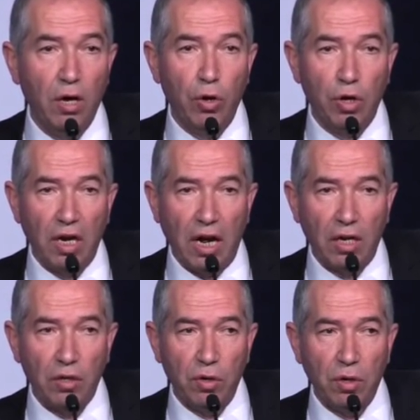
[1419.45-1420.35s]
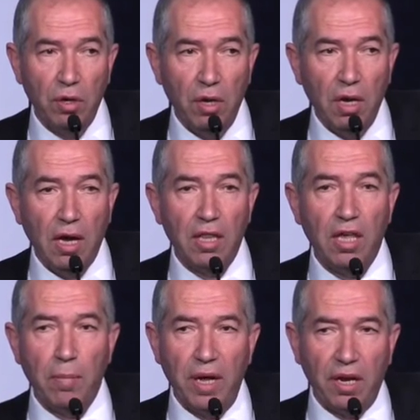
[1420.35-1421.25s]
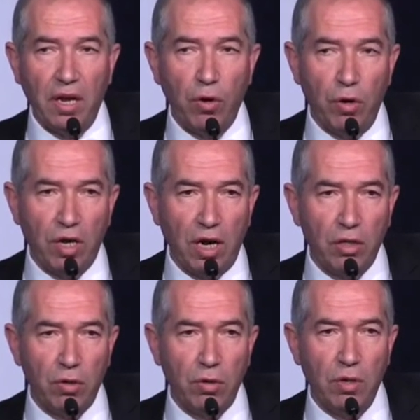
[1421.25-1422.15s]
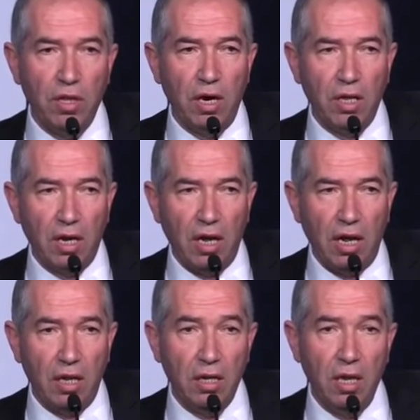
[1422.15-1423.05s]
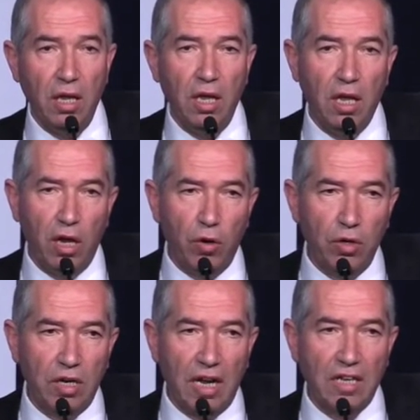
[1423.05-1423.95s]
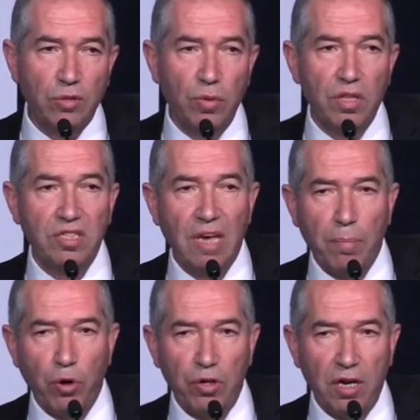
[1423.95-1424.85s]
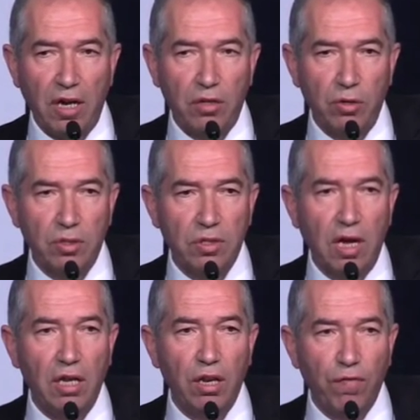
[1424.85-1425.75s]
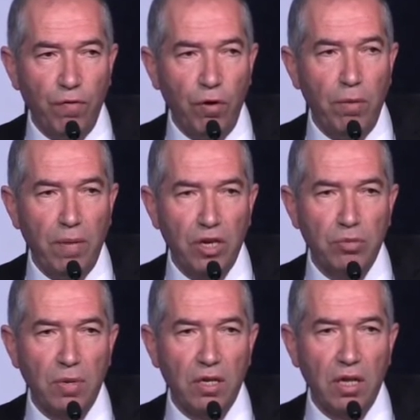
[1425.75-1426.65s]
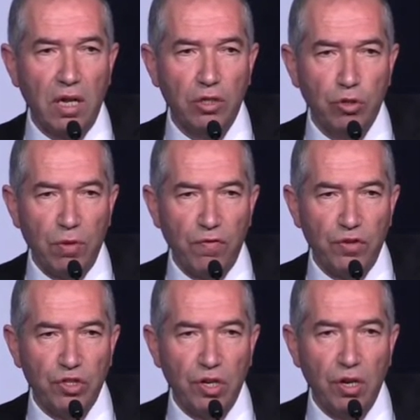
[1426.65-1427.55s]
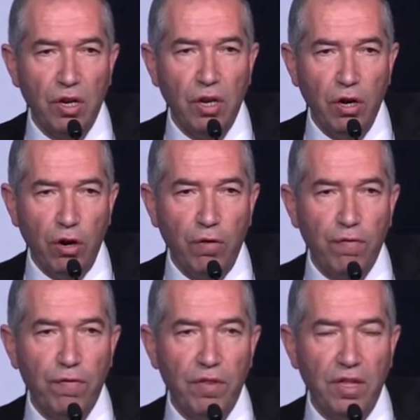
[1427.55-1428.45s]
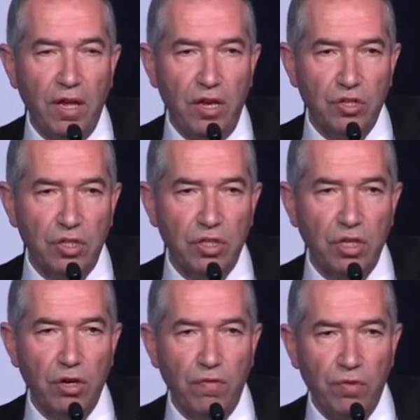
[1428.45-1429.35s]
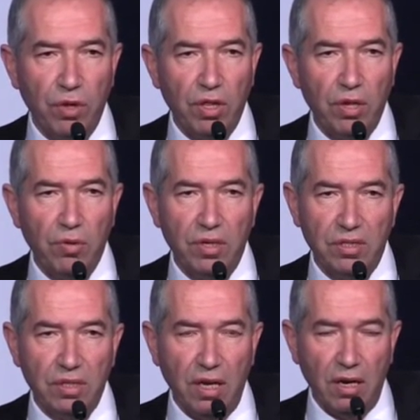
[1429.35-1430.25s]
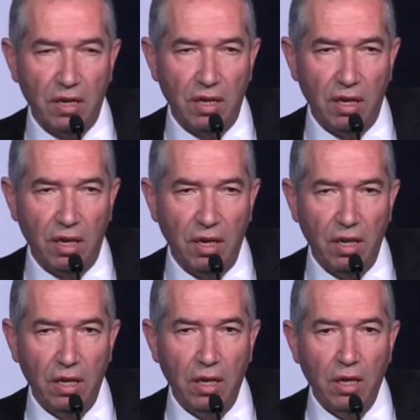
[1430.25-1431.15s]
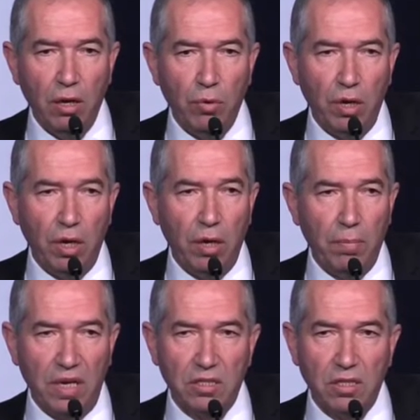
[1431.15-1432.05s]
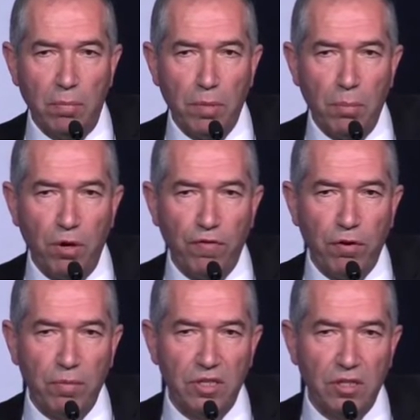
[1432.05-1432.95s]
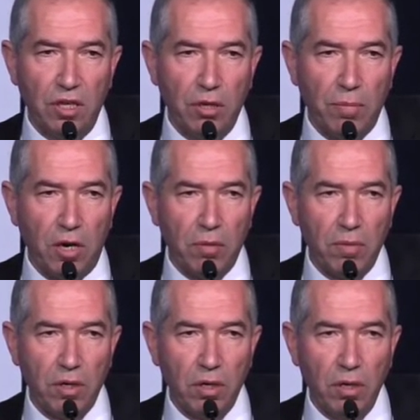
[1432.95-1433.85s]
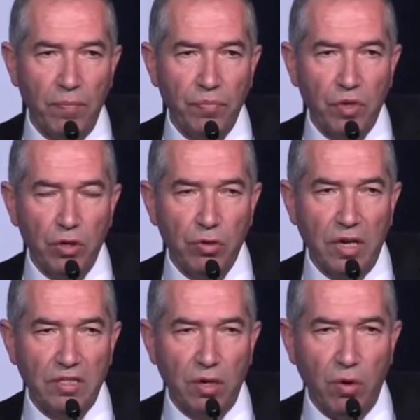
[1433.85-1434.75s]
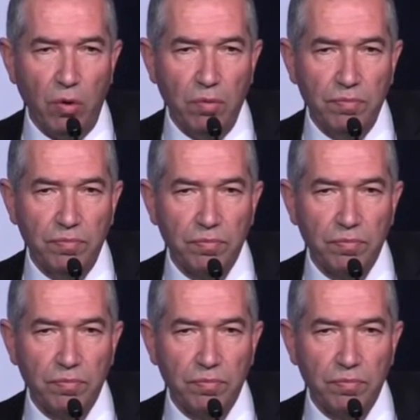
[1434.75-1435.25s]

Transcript: contractor. And the American contractor, on the other hand, he contracts with subcontractors under full management and supervision of the agency of the USAID. We met some people from the State Department two days ago.